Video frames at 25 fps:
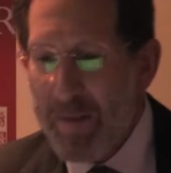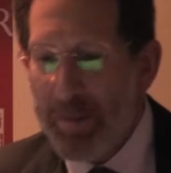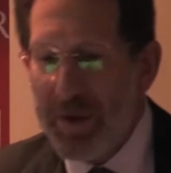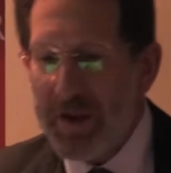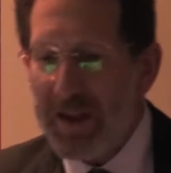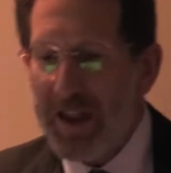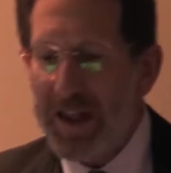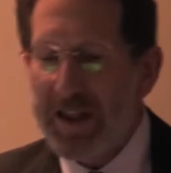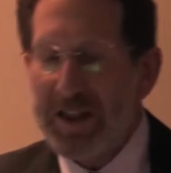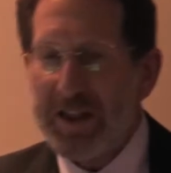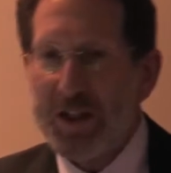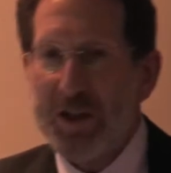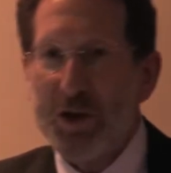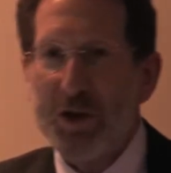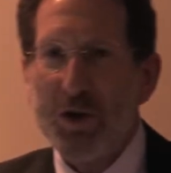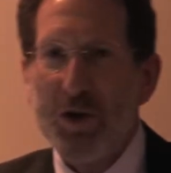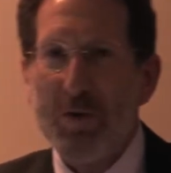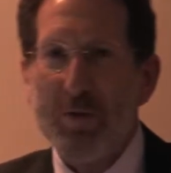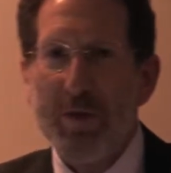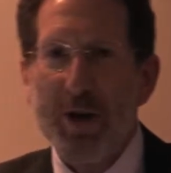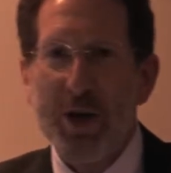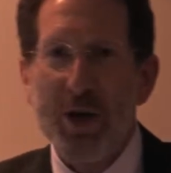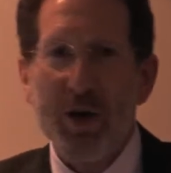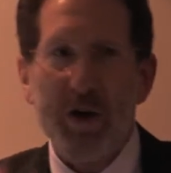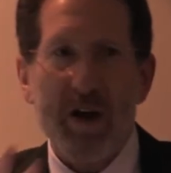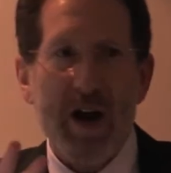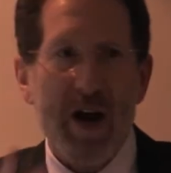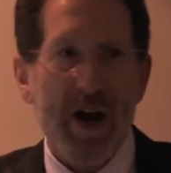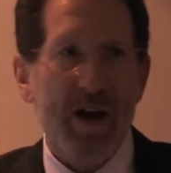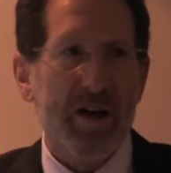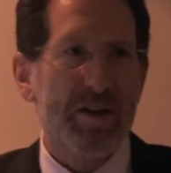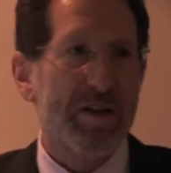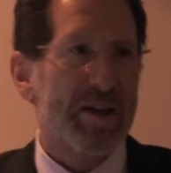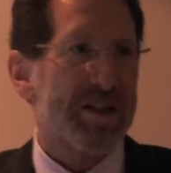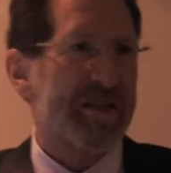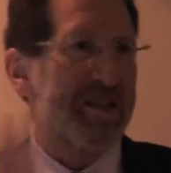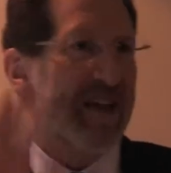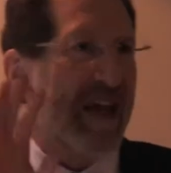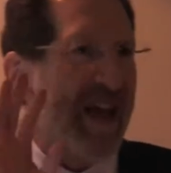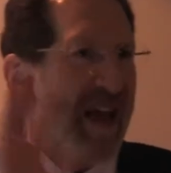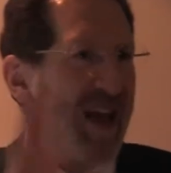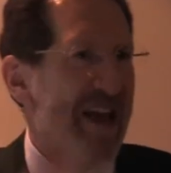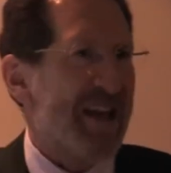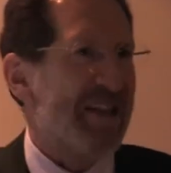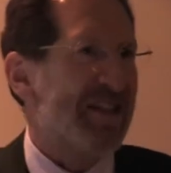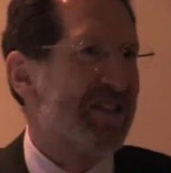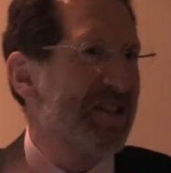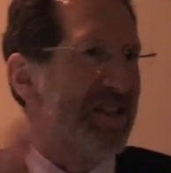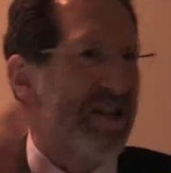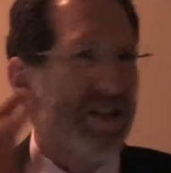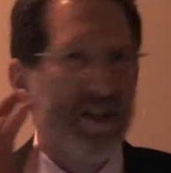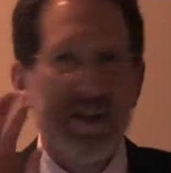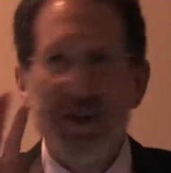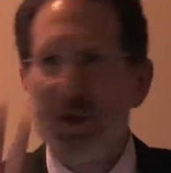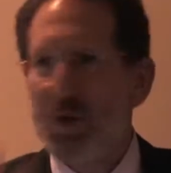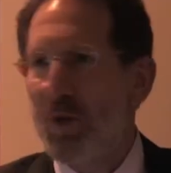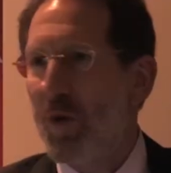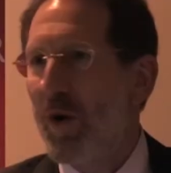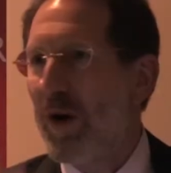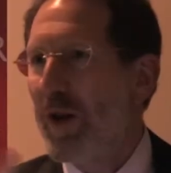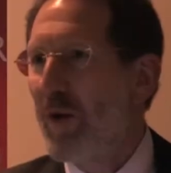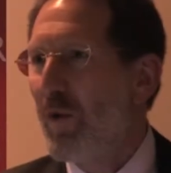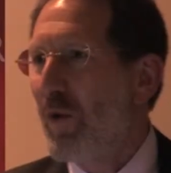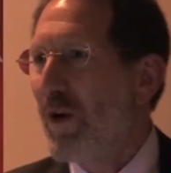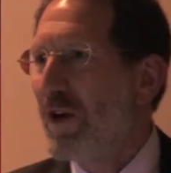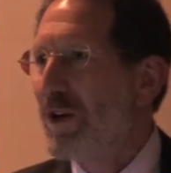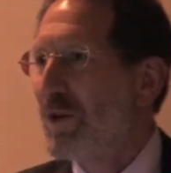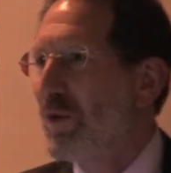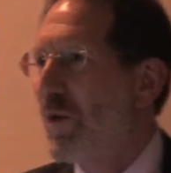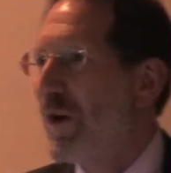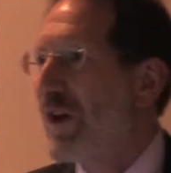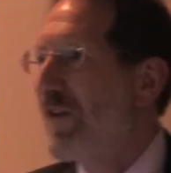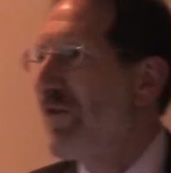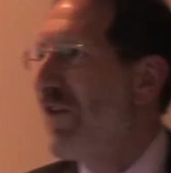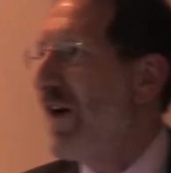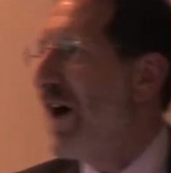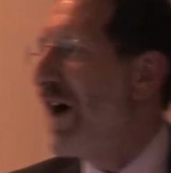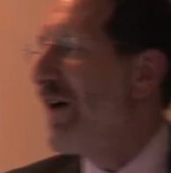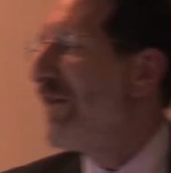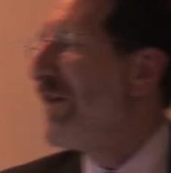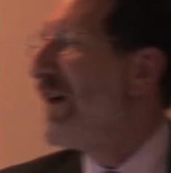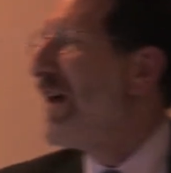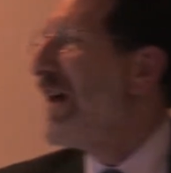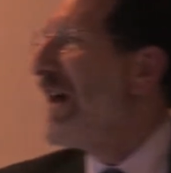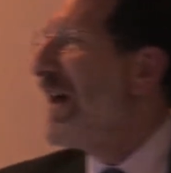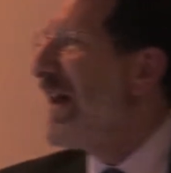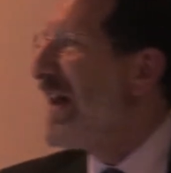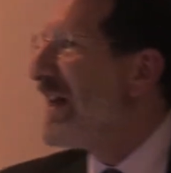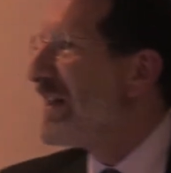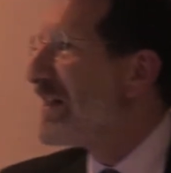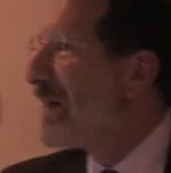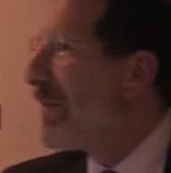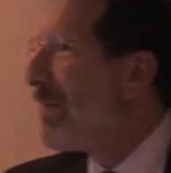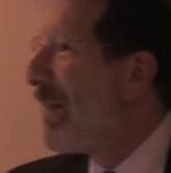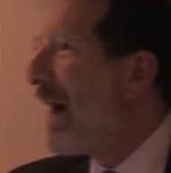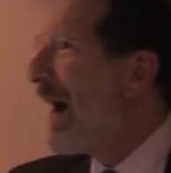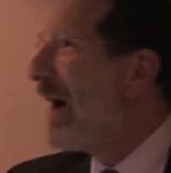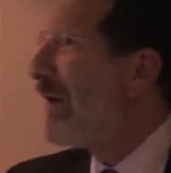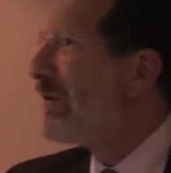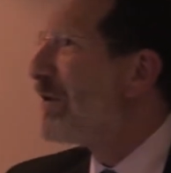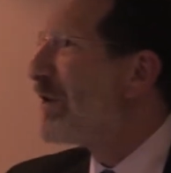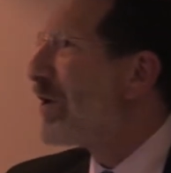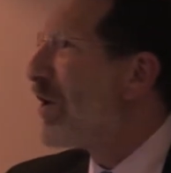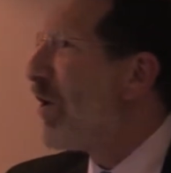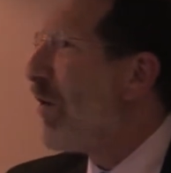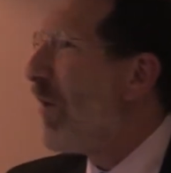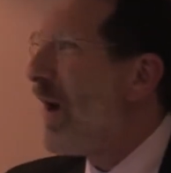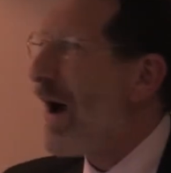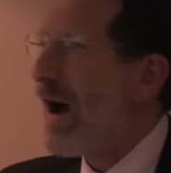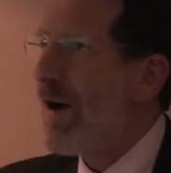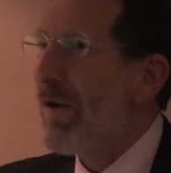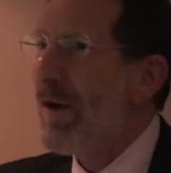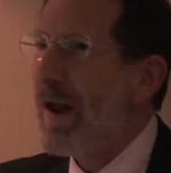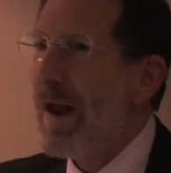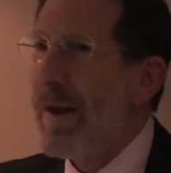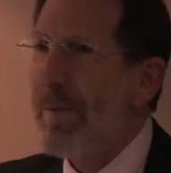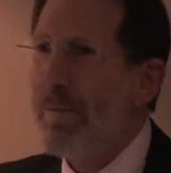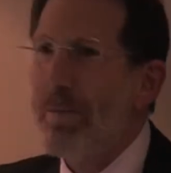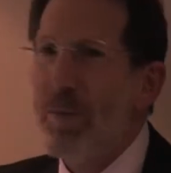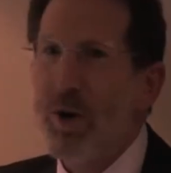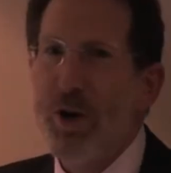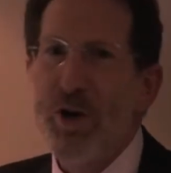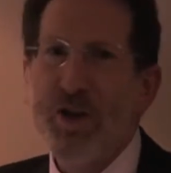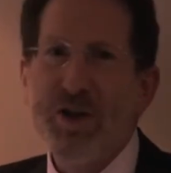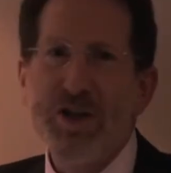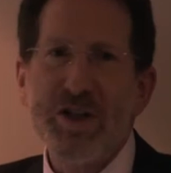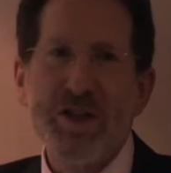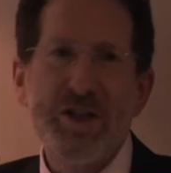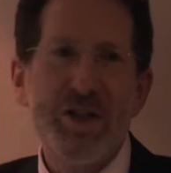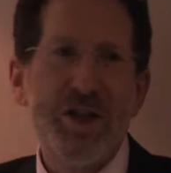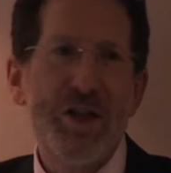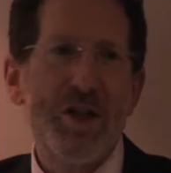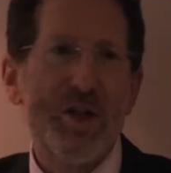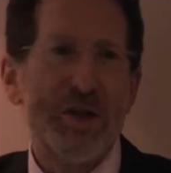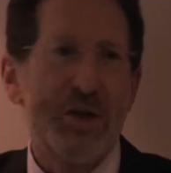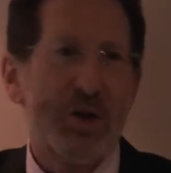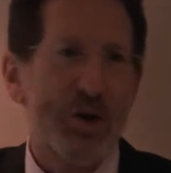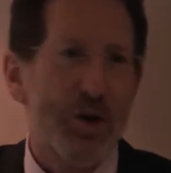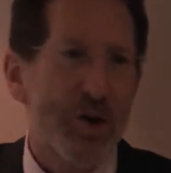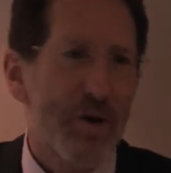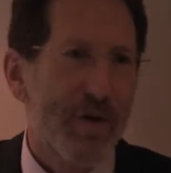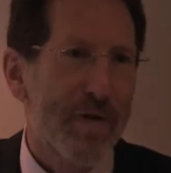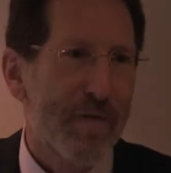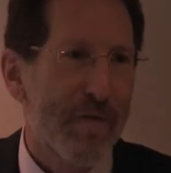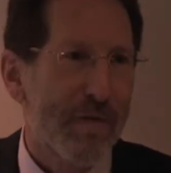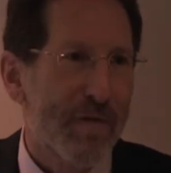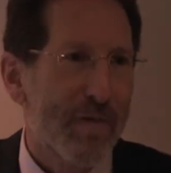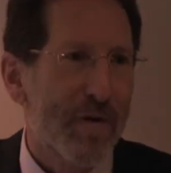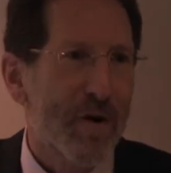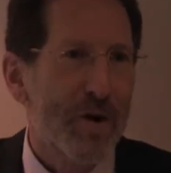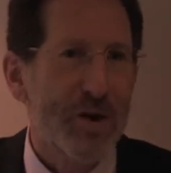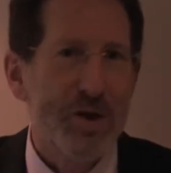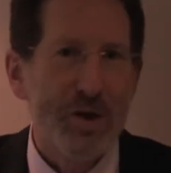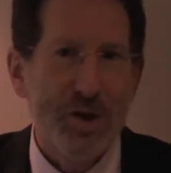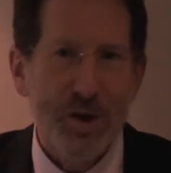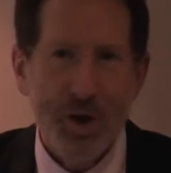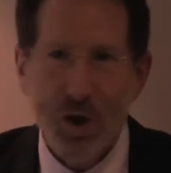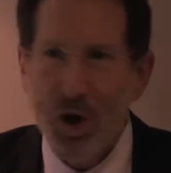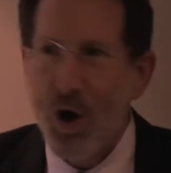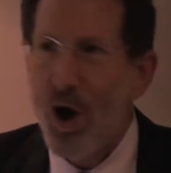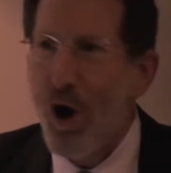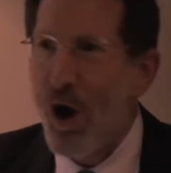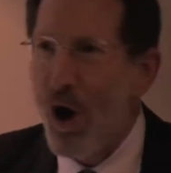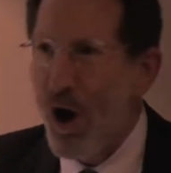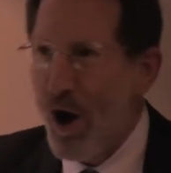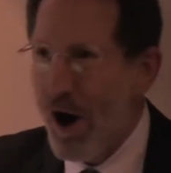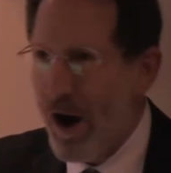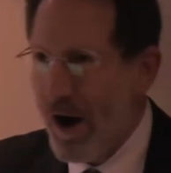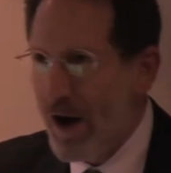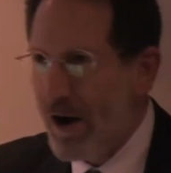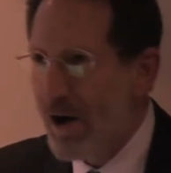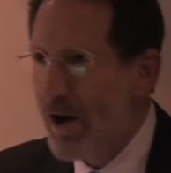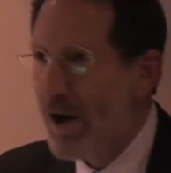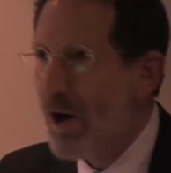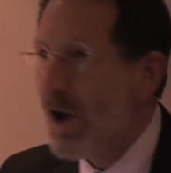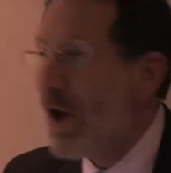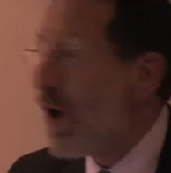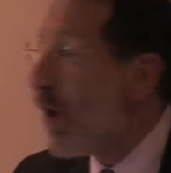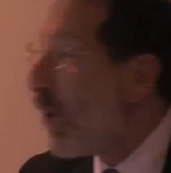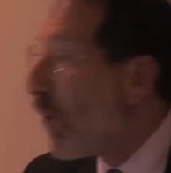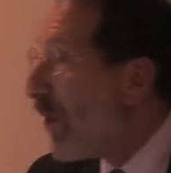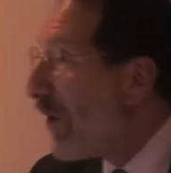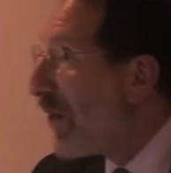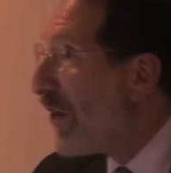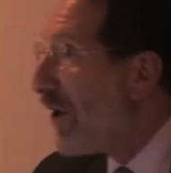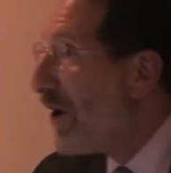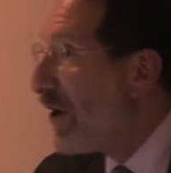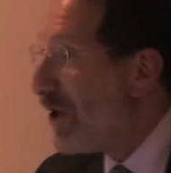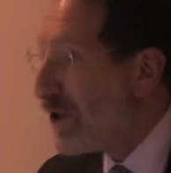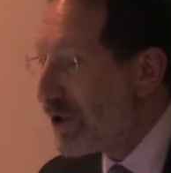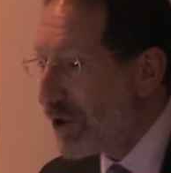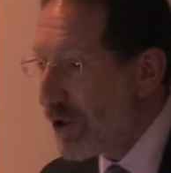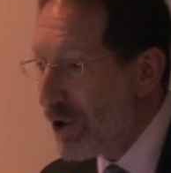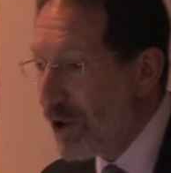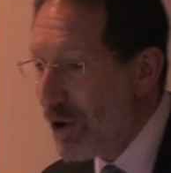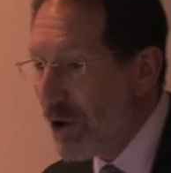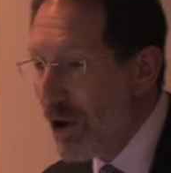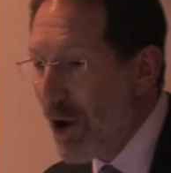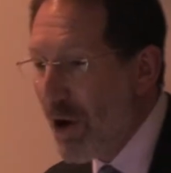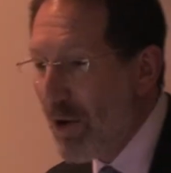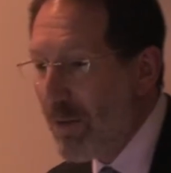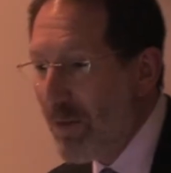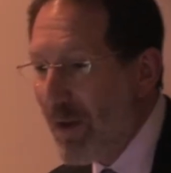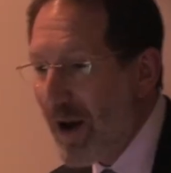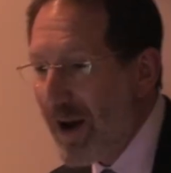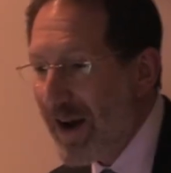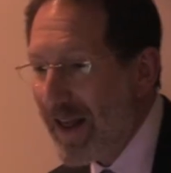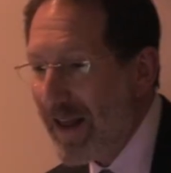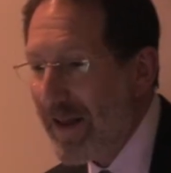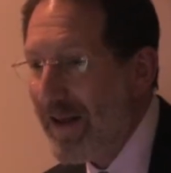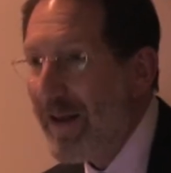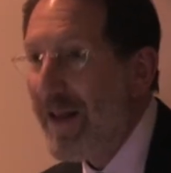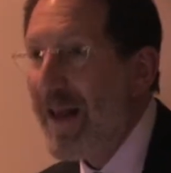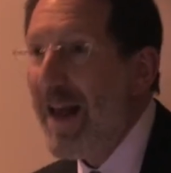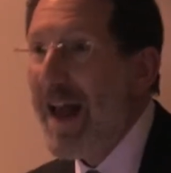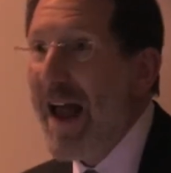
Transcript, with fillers: but let's assume that your eldest, 18, 21, 25, is about to go out and purchase his or her first car with his or her own money.